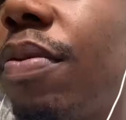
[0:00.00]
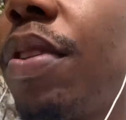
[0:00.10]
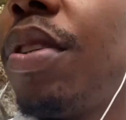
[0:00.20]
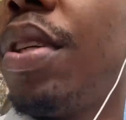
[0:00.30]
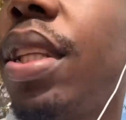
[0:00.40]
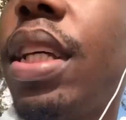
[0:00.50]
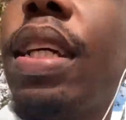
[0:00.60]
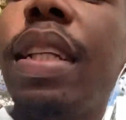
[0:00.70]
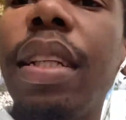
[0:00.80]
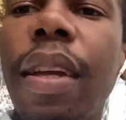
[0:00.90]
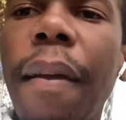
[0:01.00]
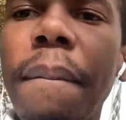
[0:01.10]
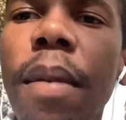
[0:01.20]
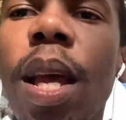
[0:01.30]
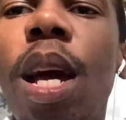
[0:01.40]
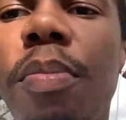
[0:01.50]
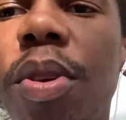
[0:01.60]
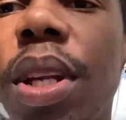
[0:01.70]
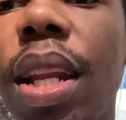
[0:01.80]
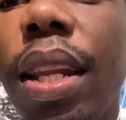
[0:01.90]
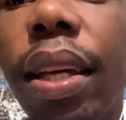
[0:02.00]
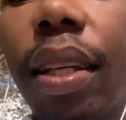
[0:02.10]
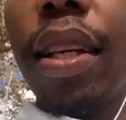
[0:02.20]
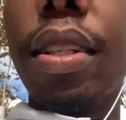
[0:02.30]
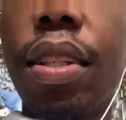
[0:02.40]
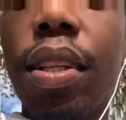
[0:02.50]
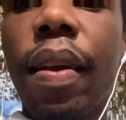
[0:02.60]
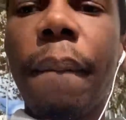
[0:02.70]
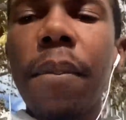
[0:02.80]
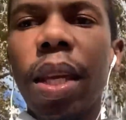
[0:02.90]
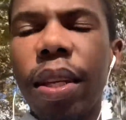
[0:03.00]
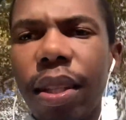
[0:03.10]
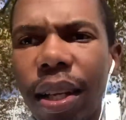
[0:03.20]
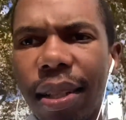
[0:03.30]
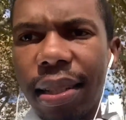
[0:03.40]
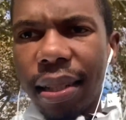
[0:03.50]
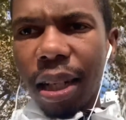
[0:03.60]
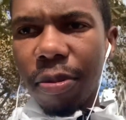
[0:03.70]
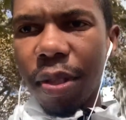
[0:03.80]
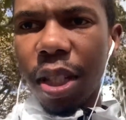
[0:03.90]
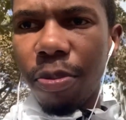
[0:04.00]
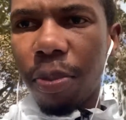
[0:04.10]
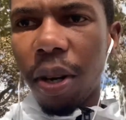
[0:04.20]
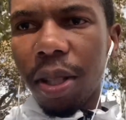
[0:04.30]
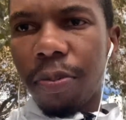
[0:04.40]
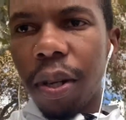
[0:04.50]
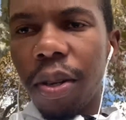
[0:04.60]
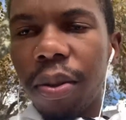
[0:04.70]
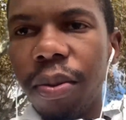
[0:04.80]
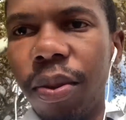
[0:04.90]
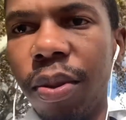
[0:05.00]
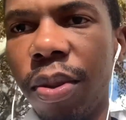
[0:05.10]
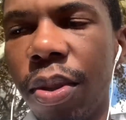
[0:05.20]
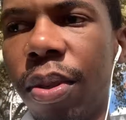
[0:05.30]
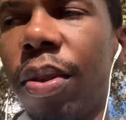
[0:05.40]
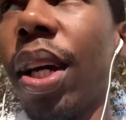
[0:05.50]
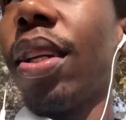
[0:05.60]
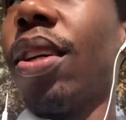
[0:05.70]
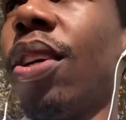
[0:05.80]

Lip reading: video, and then I'm going to link it in the description box below. right?